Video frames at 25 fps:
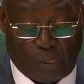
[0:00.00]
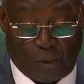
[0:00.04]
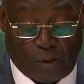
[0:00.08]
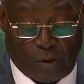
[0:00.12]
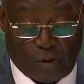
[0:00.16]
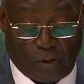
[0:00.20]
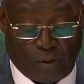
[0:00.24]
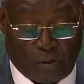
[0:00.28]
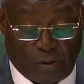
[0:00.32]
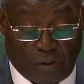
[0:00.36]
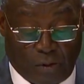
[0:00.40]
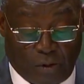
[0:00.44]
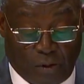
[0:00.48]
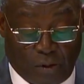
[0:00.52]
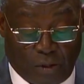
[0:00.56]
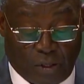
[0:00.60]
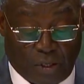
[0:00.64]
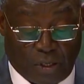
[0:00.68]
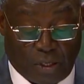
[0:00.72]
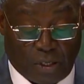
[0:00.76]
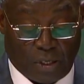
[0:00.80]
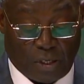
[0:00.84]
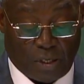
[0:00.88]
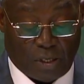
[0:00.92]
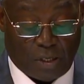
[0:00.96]
demonstrating
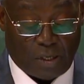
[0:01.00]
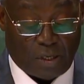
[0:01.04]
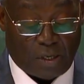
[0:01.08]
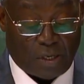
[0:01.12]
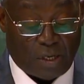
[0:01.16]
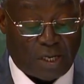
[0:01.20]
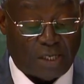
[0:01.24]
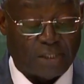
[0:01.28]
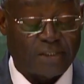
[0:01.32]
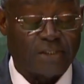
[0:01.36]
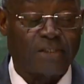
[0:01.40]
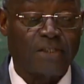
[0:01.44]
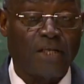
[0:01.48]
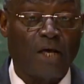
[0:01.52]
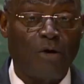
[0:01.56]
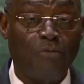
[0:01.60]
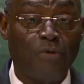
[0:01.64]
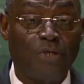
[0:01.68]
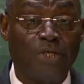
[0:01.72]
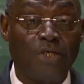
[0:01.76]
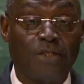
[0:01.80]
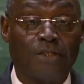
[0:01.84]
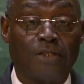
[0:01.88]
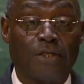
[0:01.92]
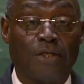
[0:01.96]
the political
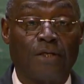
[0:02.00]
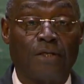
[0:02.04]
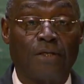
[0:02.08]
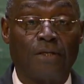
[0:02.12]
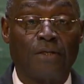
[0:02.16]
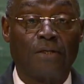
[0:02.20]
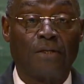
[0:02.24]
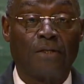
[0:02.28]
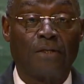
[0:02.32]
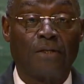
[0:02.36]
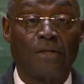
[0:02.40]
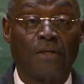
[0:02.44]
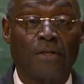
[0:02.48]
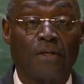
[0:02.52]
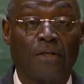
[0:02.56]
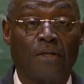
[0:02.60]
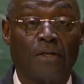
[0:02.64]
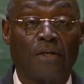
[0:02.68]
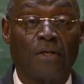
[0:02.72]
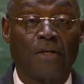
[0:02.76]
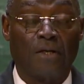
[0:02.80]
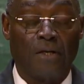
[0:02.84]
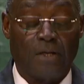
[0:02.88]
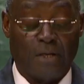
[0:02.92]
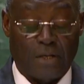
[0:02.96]
maturity of the
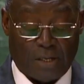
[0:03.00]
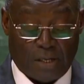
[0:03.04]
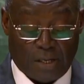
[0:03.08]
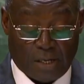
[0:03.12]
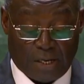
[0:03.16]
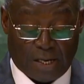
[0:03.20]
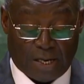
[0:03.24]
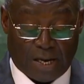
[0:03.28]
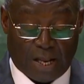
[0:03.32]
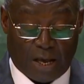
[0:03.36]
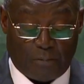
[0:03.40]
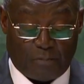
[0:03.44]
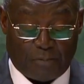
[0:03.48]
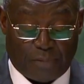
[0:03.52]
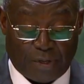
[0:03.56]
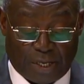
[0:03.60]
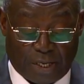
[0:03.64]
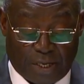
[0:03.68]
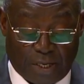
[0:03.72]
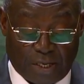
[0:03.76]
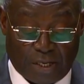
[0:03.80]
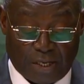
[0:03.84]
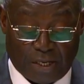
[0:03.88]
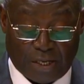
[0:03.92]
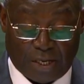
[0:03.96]
people of Côte
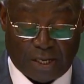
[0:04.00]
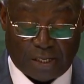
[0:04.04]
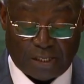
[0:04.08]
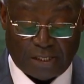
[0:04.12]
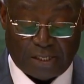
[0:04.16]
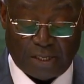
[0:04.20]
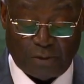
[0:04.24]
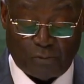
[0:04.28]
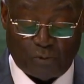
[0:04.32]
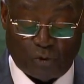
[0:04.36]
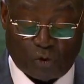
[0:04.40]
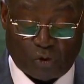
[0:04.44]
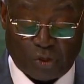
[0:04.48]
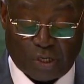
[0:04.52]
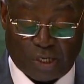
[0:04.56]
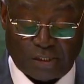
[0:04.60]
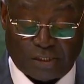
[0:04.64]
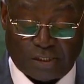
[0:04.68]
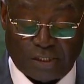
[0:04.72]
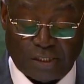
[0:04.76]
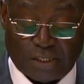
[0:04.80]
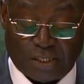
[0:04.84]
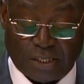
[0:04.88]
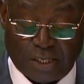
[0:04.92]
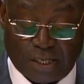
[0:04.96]
d'Ivoire.
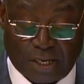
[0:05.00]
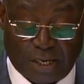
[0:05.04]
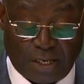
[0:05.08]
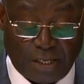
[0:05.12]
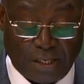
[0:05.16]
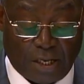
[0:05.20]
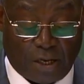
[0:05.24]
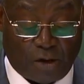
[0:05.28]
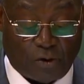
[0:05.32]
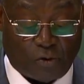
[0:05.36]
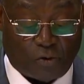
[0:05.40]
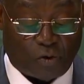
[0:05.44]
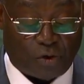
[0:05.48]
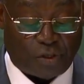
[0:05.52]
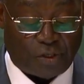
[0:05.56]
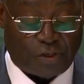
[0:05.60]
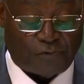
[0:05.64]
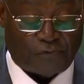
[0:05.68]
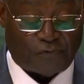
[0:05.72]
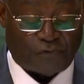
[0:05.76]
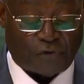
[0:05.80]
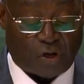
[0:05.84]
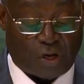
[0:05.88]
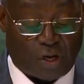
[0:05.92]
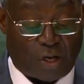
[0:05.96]
Stability,
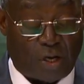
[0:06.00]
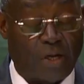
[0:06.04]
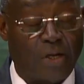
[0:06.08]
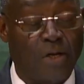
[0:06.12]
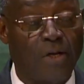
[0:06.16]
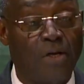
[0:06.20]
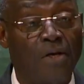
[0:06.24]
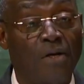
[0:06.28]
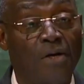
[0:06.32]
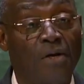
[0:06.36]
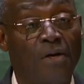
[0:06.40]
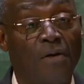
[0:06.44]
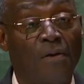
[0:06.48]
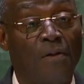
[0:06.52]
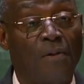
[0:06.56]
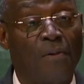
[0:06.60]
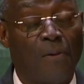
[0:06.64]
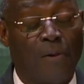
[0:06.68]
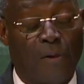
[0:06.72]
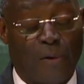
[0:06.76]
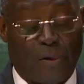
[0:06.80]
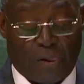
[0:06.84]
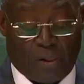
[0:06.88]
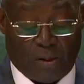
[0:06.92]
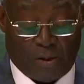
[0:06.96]
peace, and democracy,
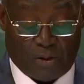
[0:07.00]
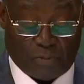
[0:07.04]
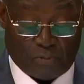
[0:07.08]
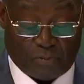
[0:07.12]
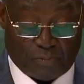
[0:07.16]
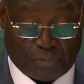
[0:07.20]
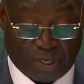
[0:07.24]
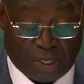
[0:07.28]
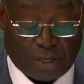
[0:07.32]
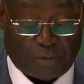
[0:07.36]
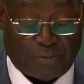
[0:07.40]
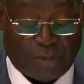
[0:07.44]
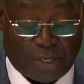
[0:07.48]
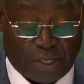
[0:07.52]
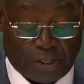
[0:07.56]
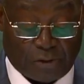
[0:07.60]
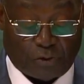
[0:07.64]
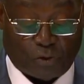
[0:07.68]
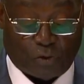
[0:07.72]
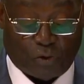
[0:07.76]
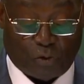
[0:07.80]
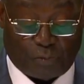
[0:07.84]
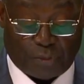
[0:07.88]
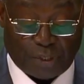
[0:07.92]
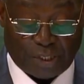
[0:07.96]
which reign in
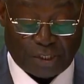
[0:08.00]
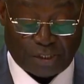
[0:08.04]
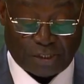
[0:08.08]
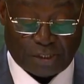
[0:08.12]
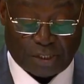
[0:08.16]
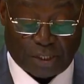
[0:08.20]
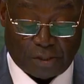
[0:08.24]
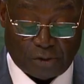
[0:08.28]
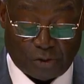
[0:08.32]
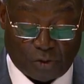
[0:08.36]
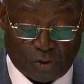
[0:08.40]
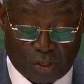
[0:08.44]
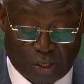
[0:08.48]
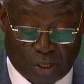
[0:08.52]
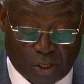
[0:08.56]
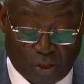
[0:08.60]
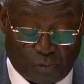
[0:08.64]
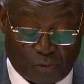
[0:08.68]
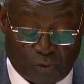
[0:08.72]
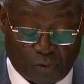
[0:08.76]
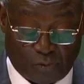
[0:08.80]
Côte d'Ivoire,